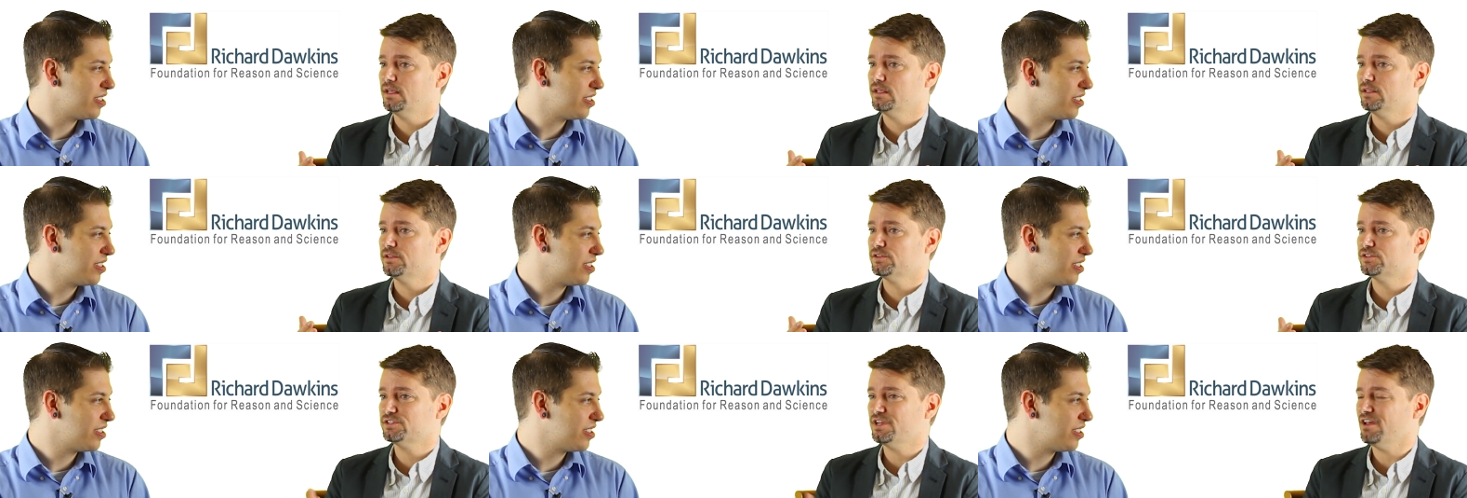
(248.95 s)

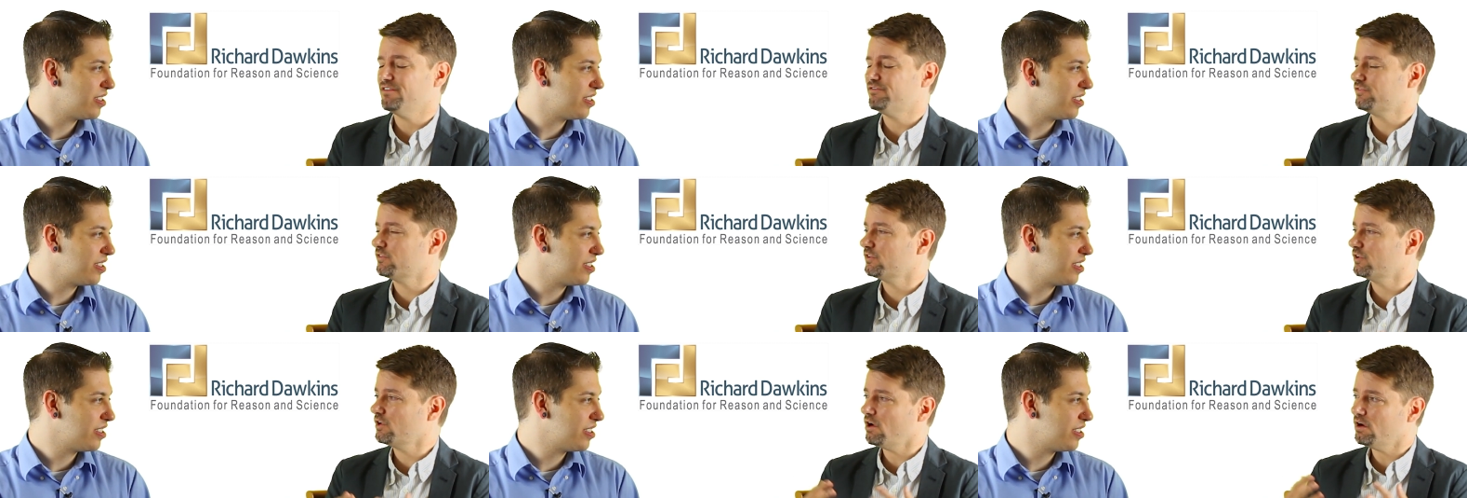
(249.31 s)

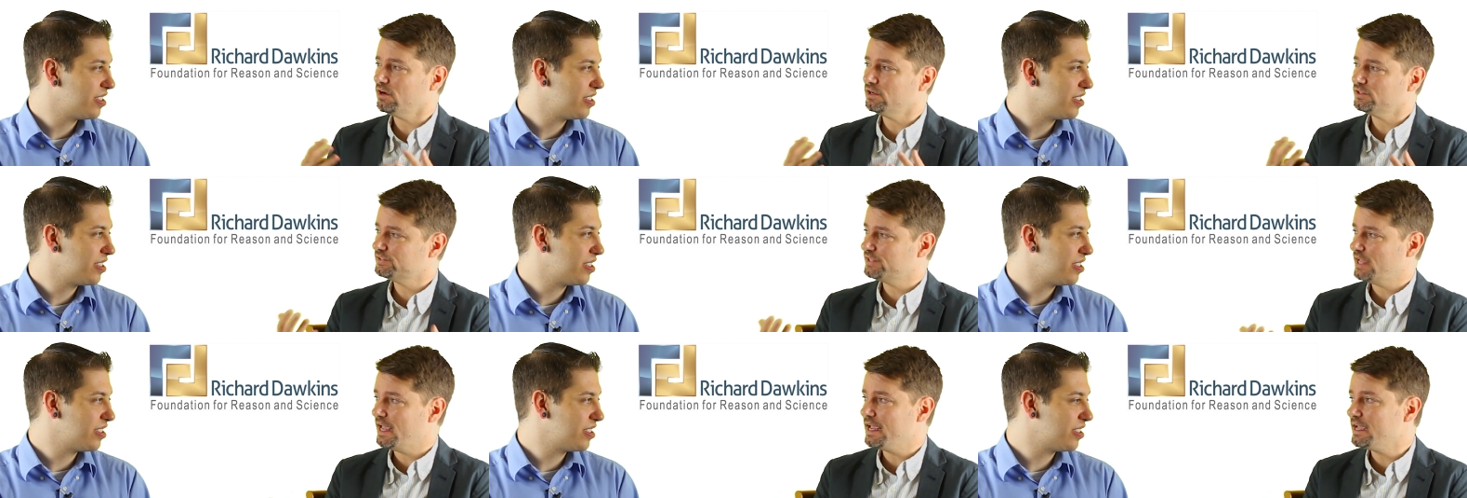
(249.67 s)
Speaker 1: stuff
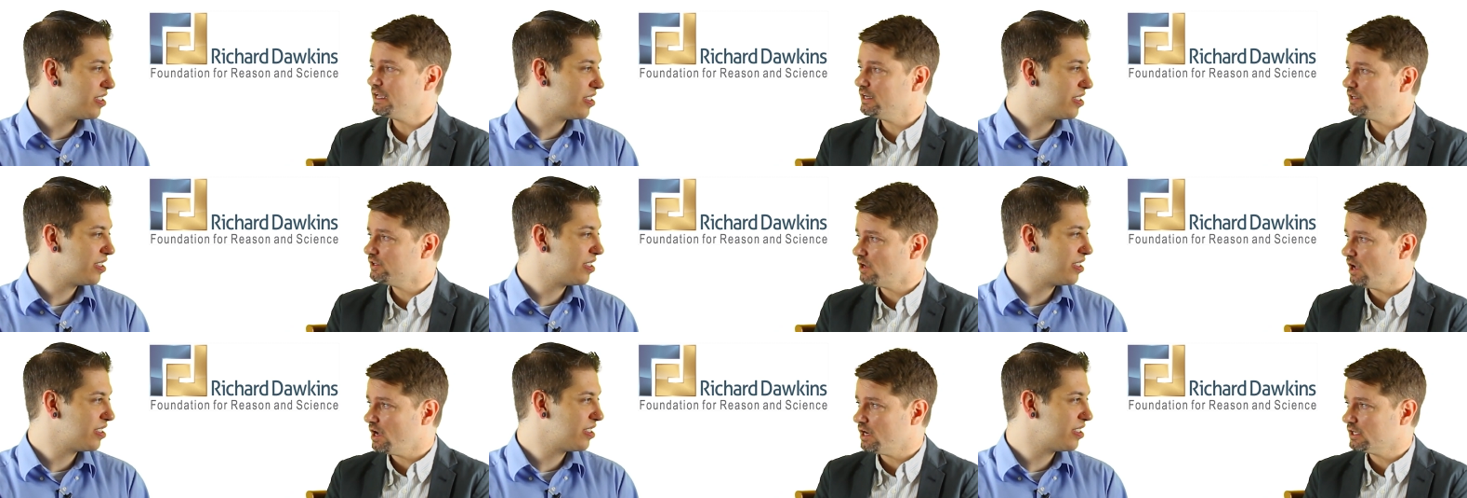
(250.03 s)
Carl
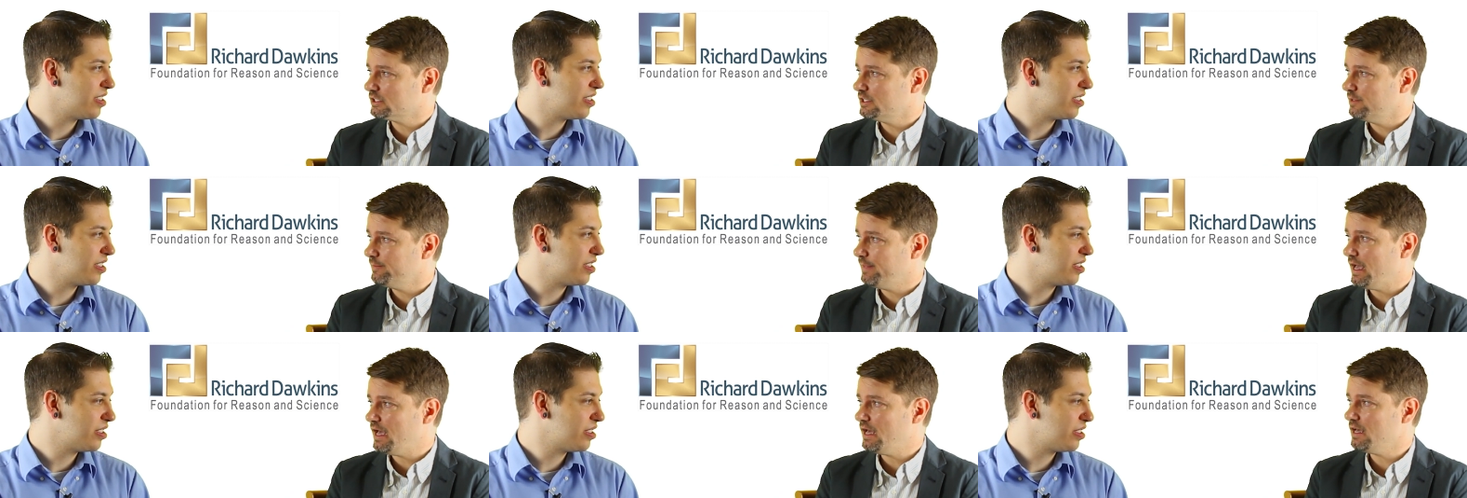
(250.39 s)
Sagan
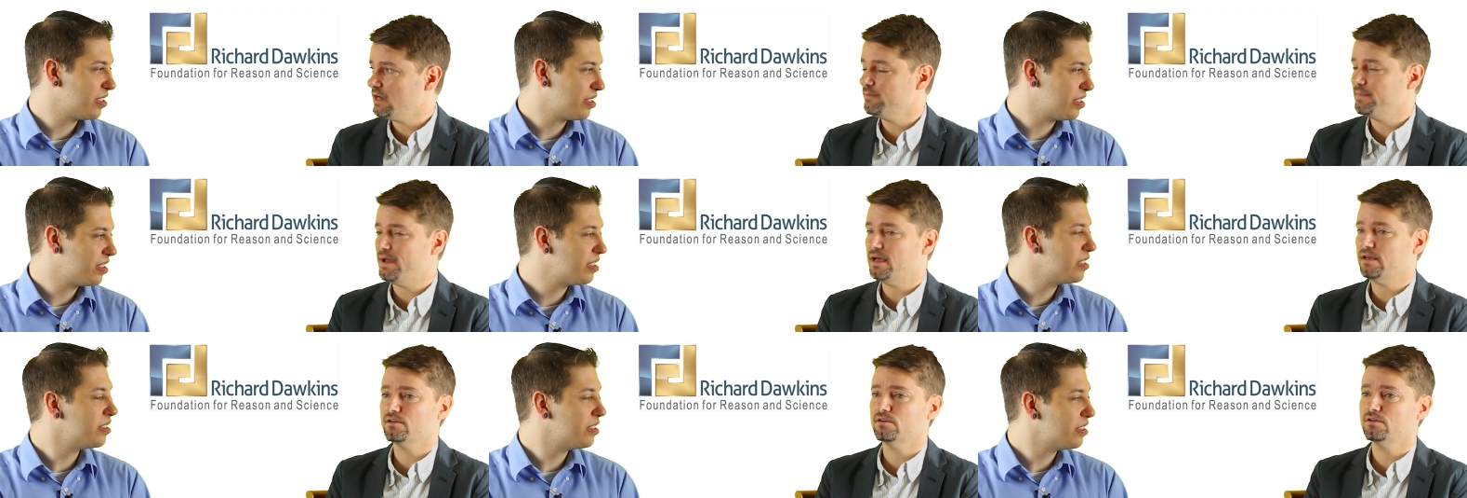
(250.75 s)
talks about,
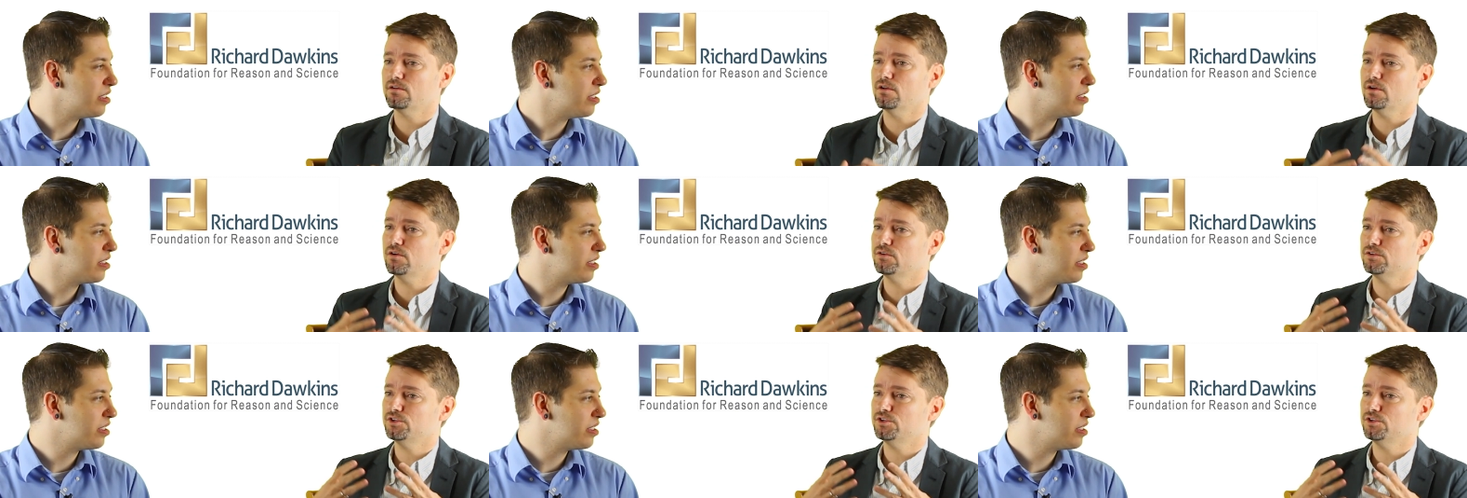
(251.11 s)
about the,